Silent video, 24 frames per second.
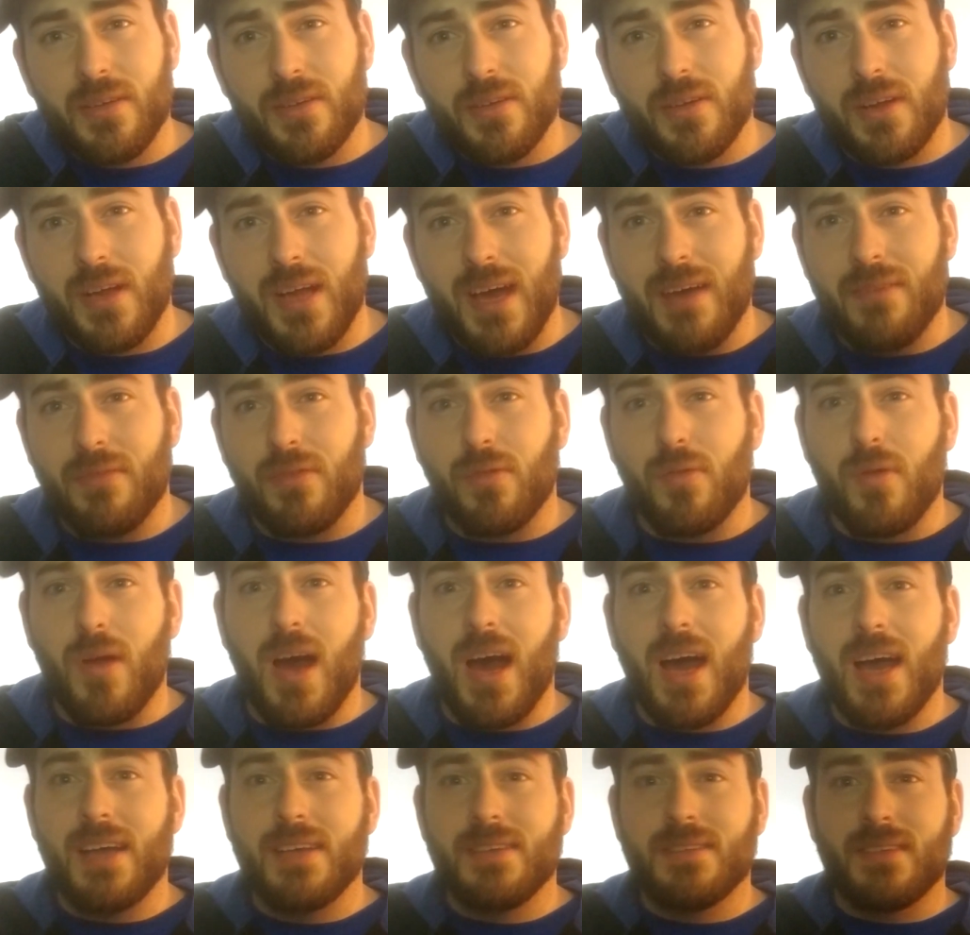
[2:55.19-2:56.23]
you're going to have a
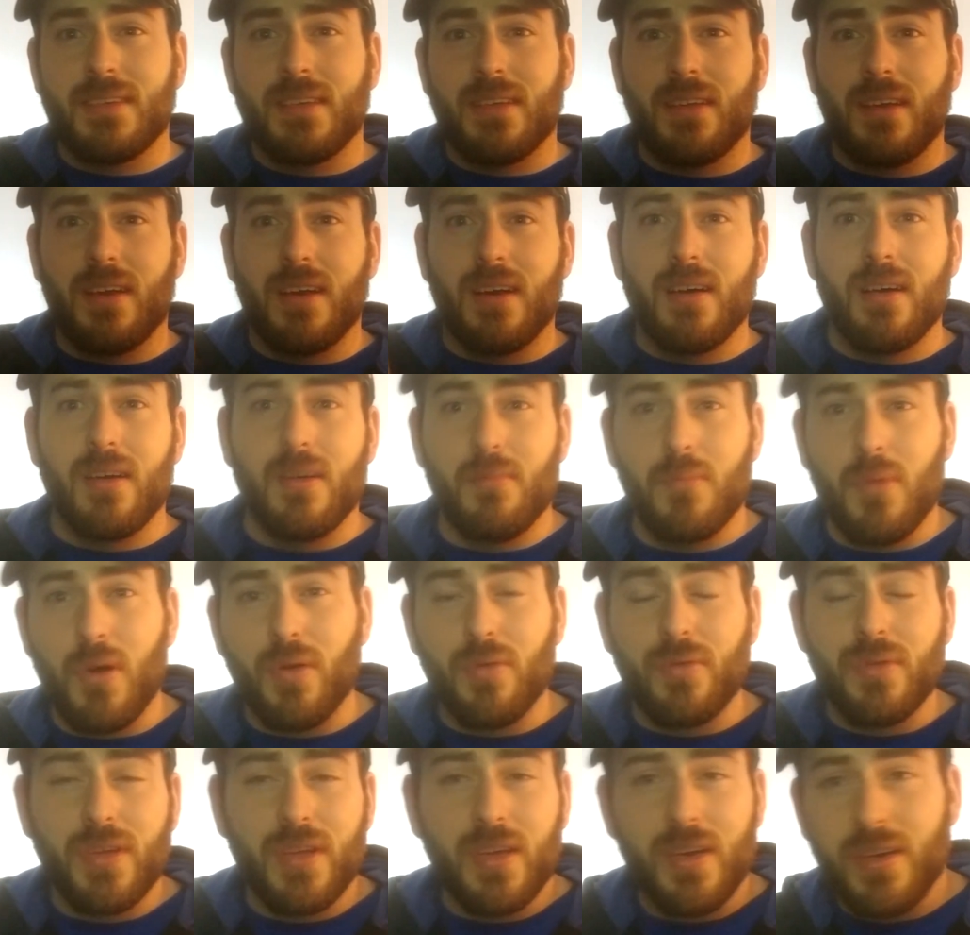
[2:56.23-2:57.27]
rise in
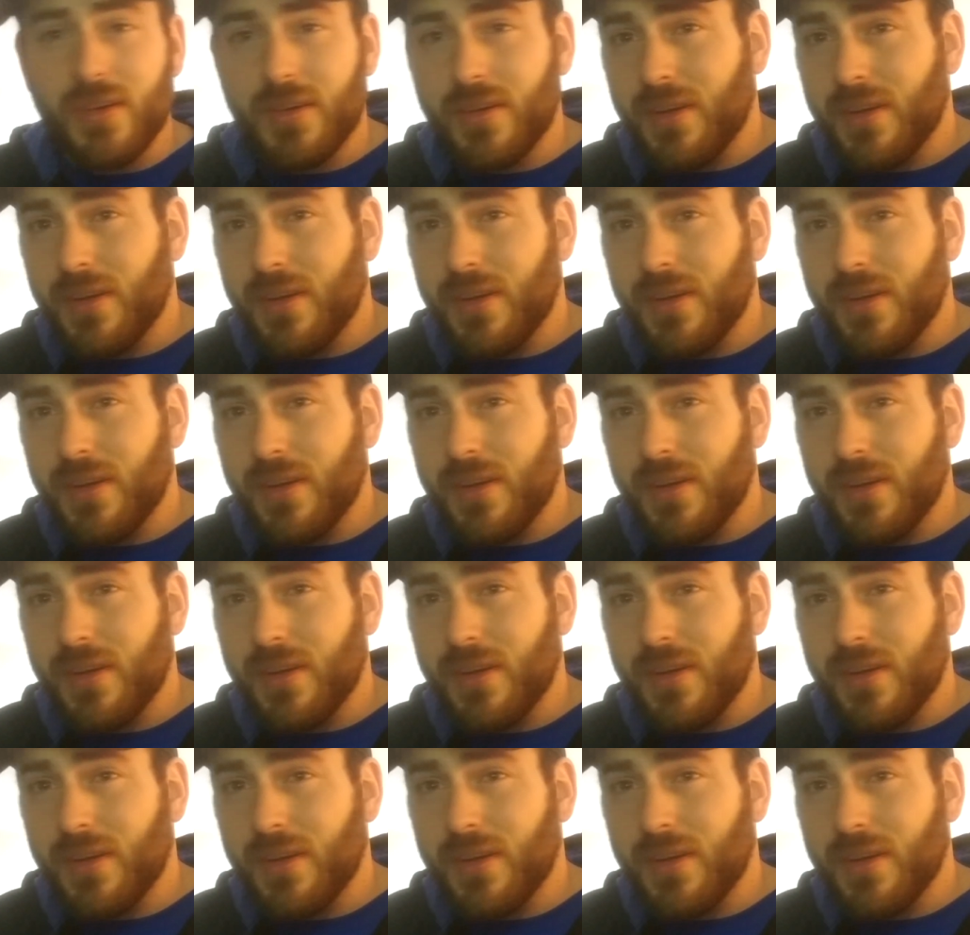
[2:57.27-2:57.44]
ammonia,